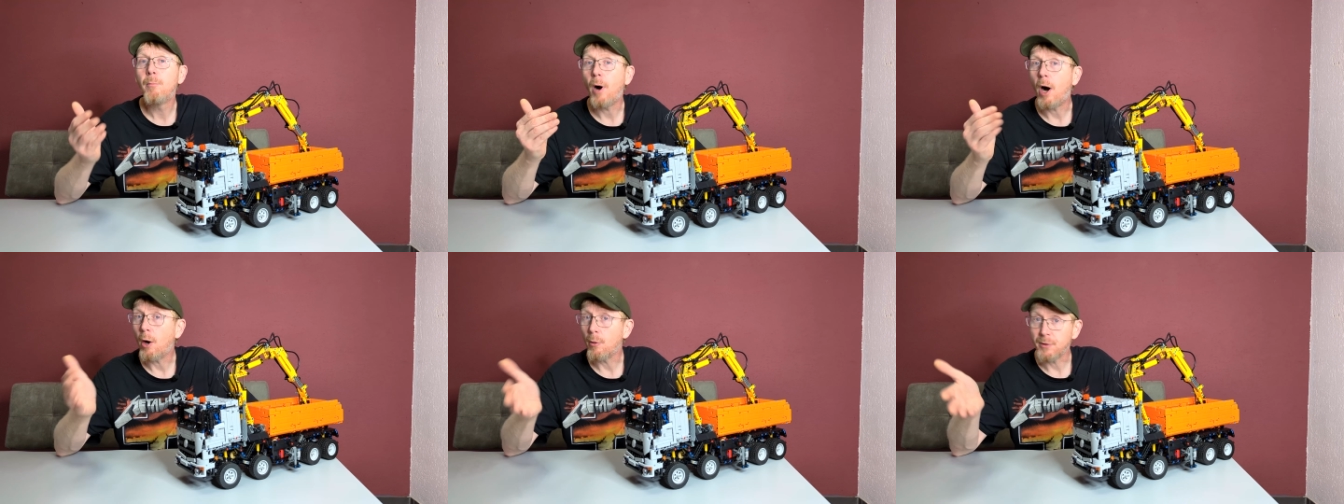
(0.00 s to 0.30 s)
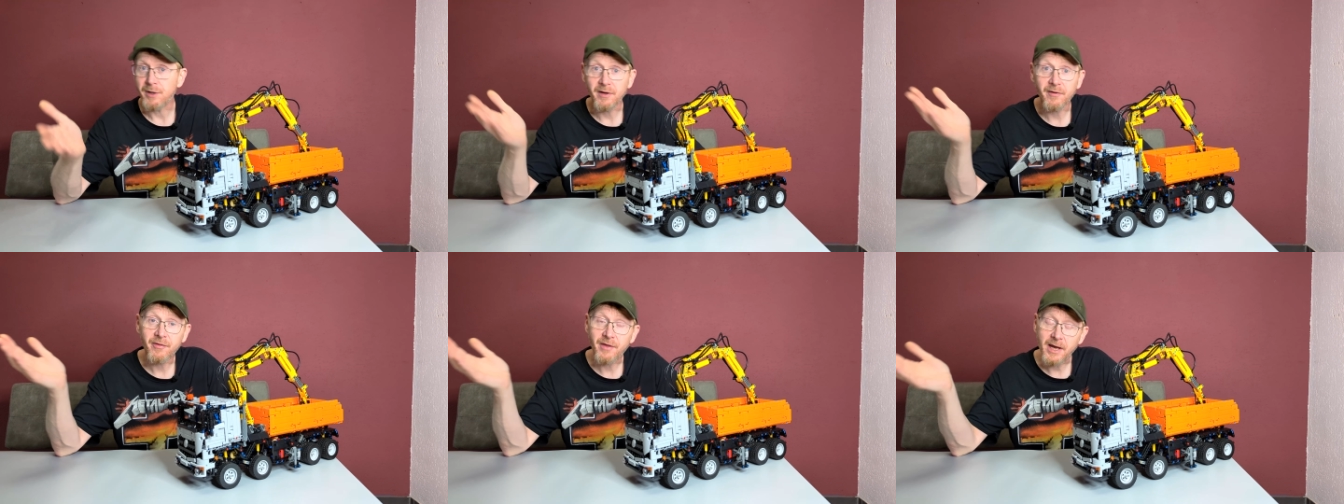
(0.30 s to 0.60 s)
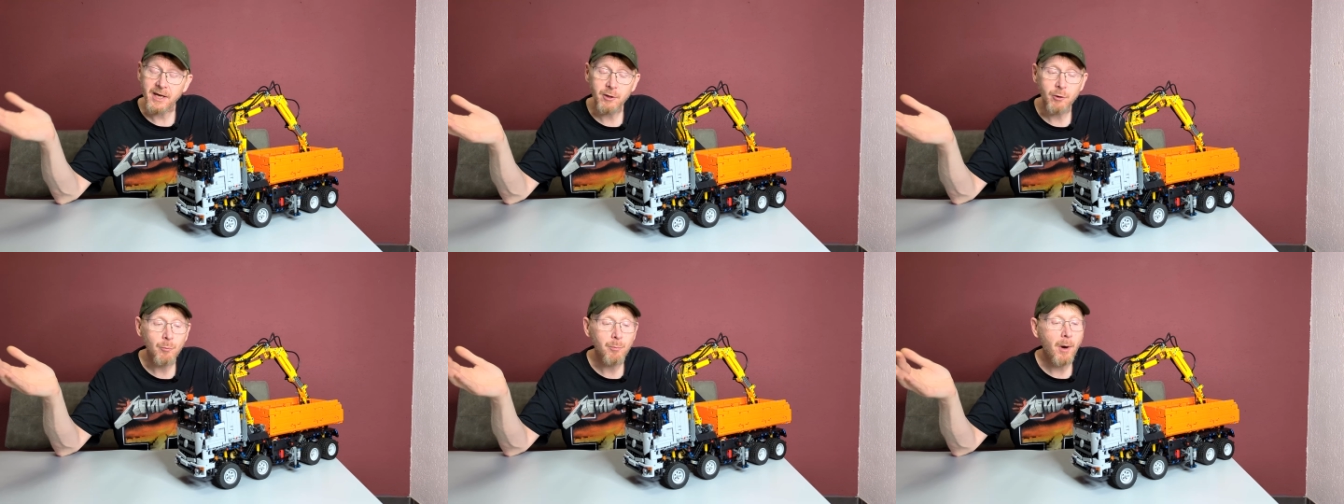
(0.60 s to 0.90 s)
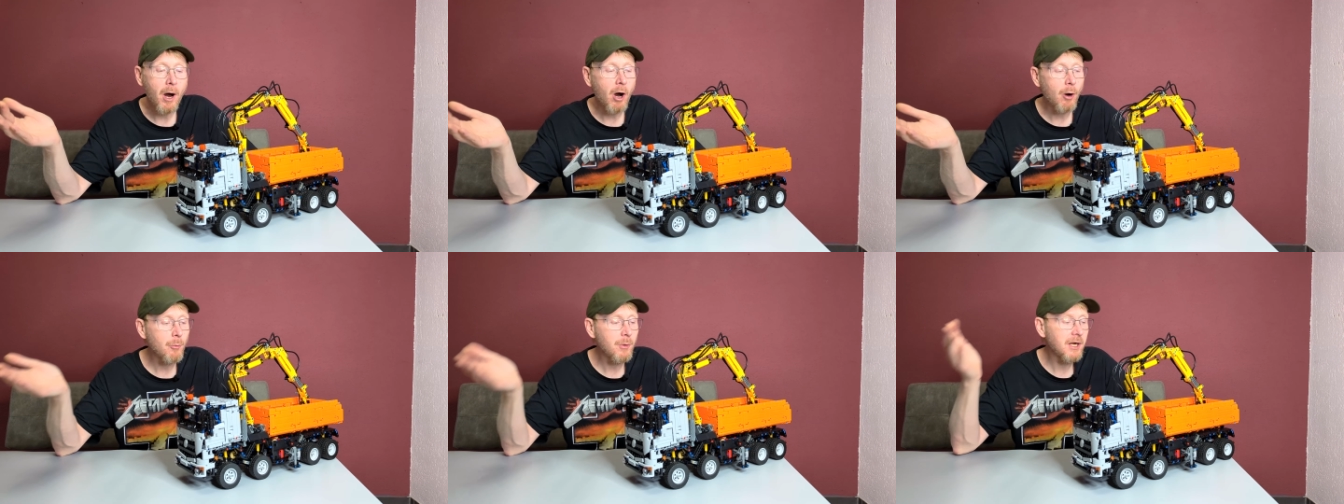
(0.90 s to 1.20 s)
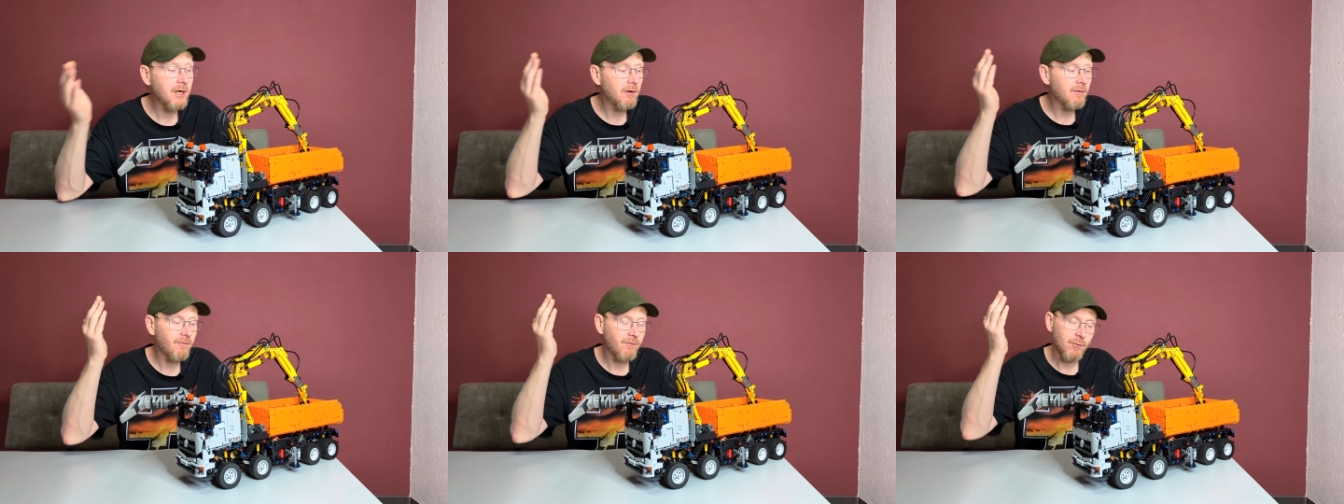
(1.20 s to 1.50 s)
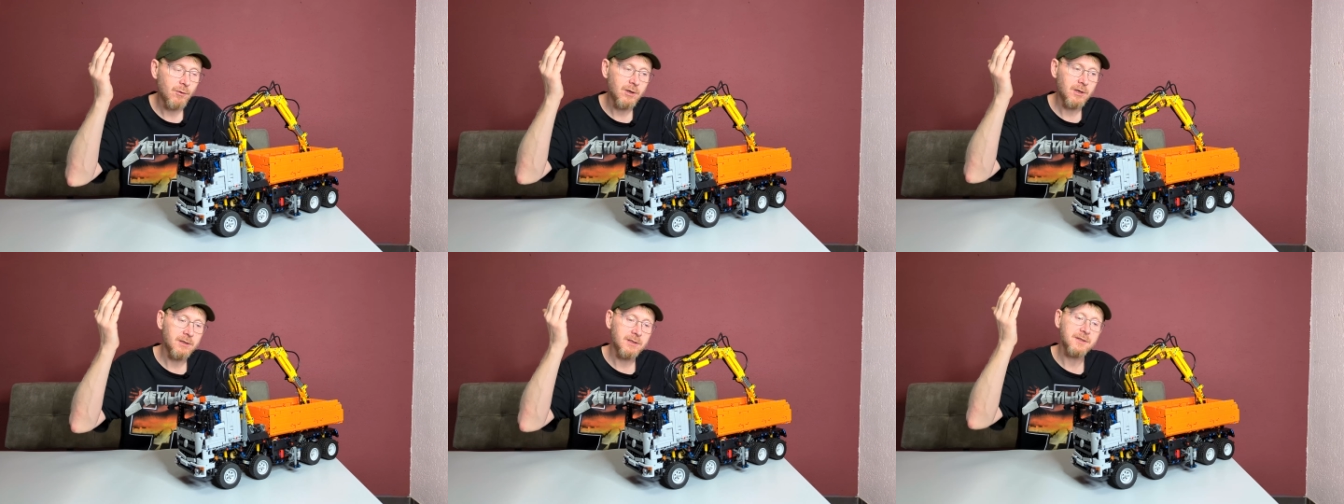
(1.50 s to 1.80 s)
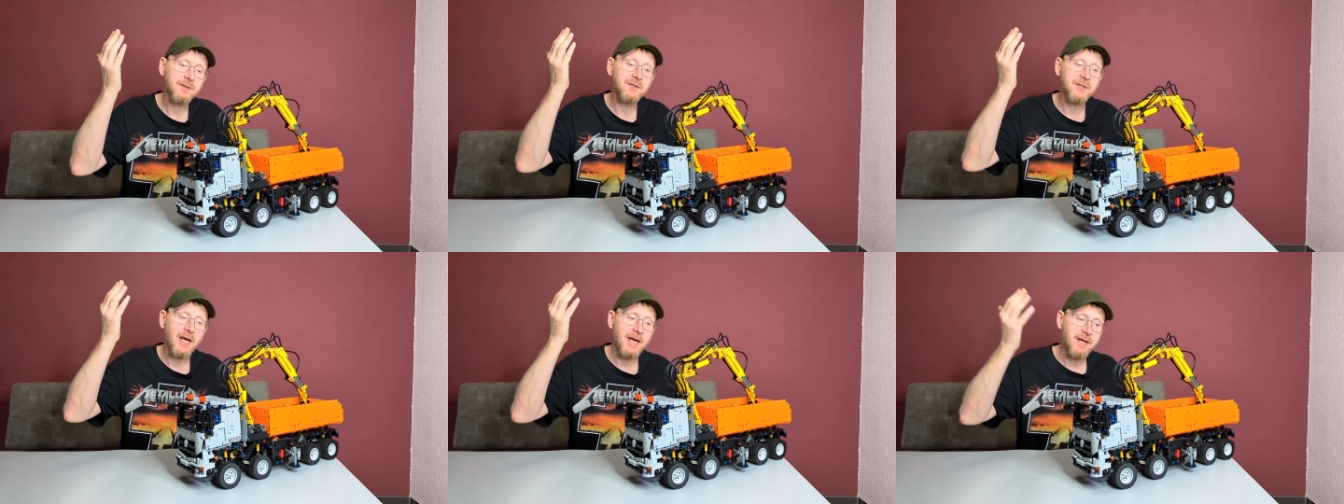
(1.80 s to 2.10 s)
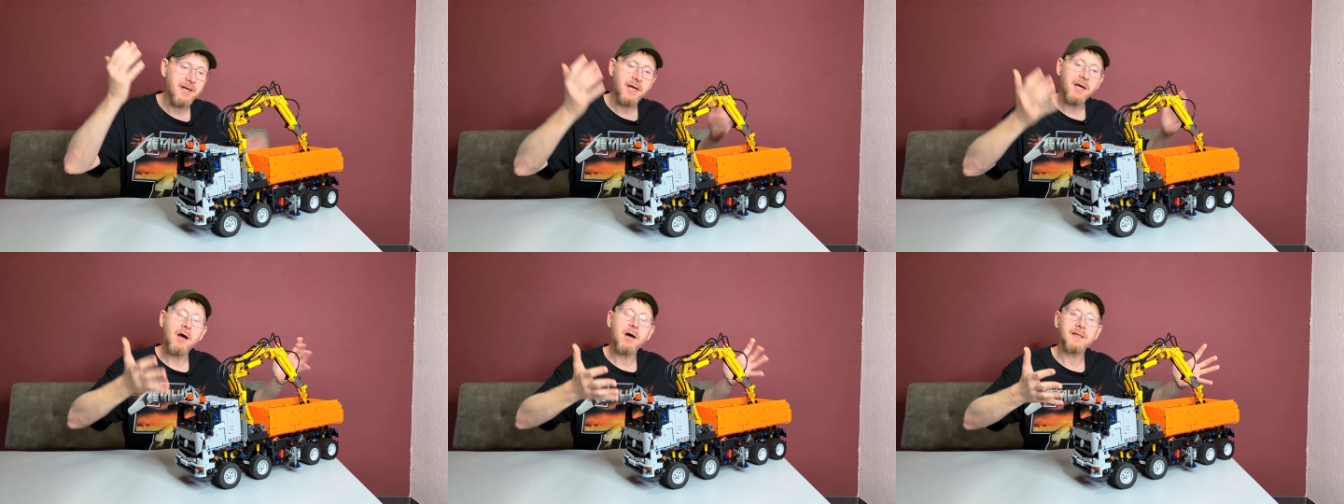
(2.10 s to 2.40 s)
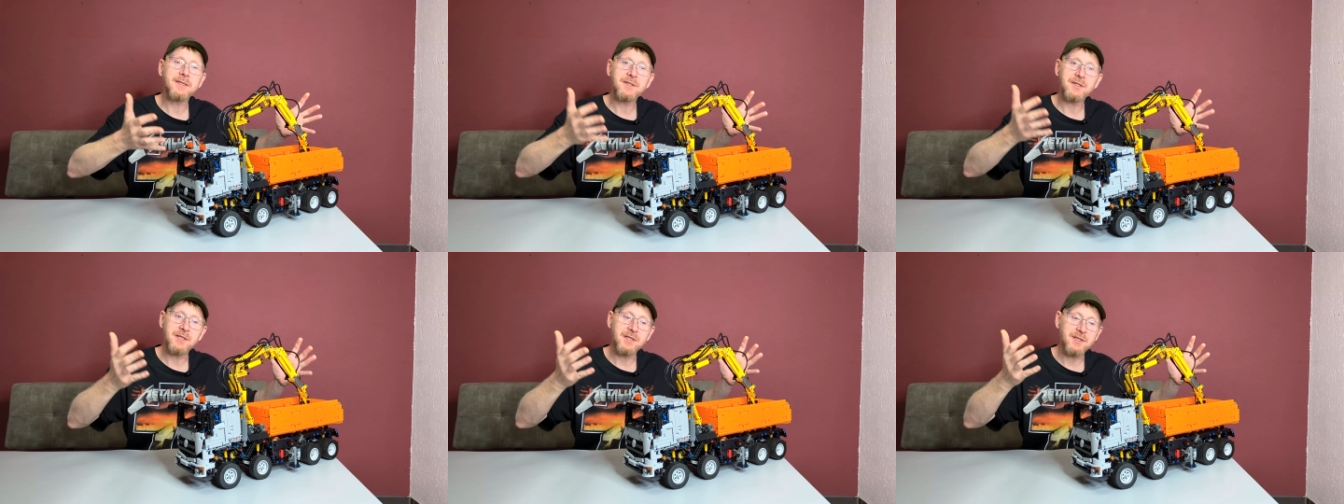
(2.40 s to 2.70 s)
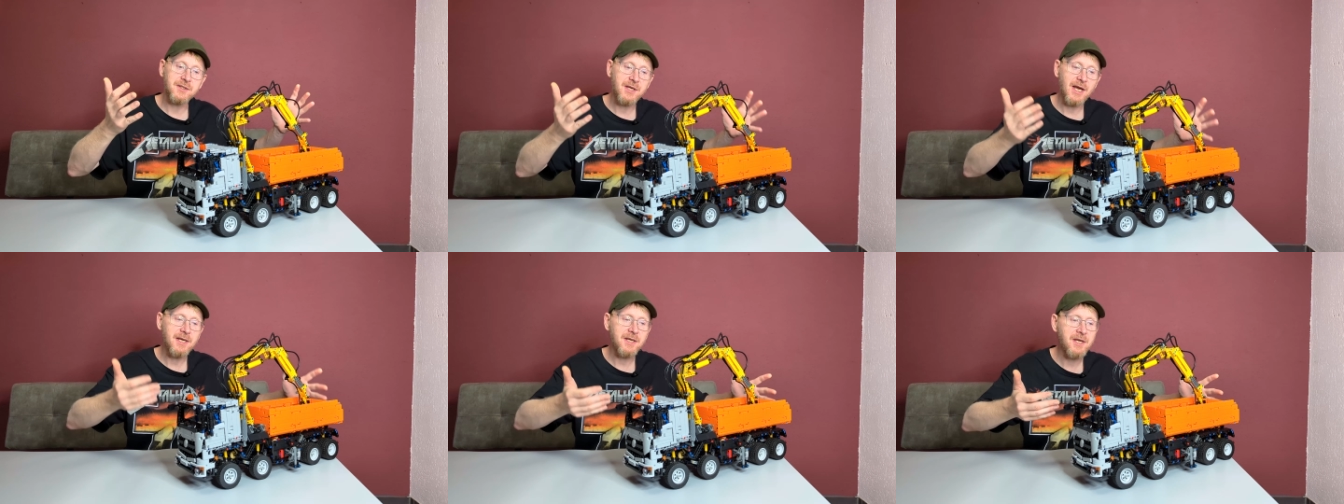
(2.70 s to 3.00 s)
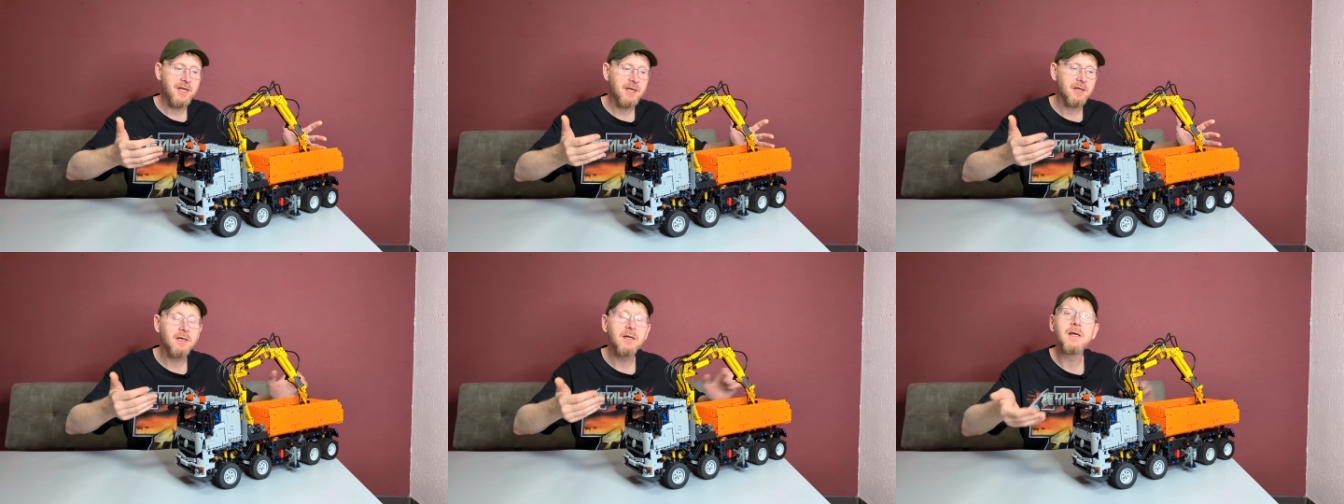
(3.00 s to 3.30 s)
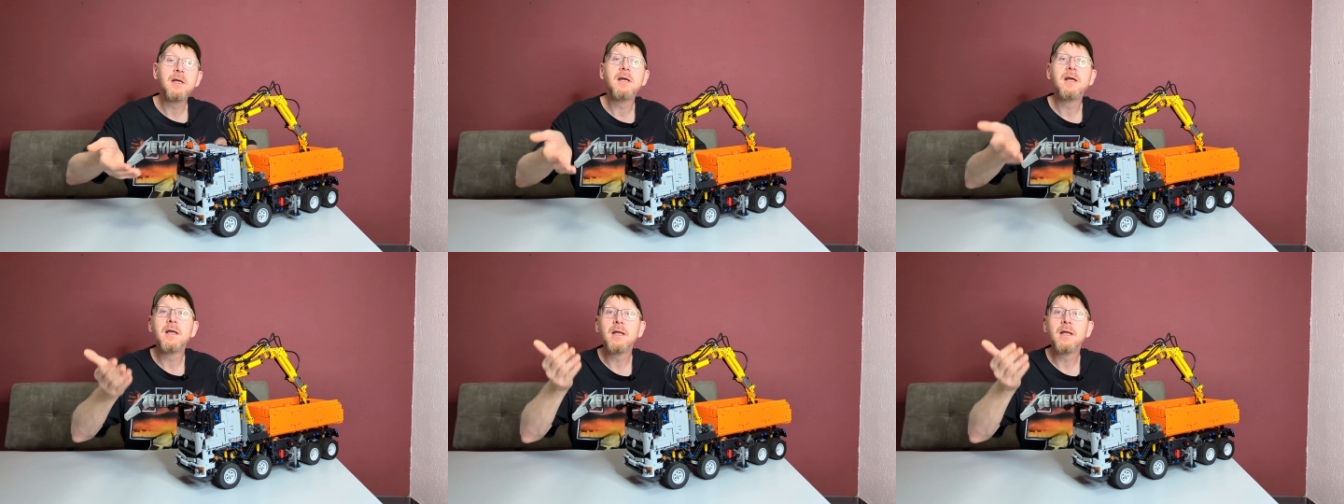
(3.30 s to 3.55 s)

Lei-er. Thank you, Lei-er, for sending us this set here.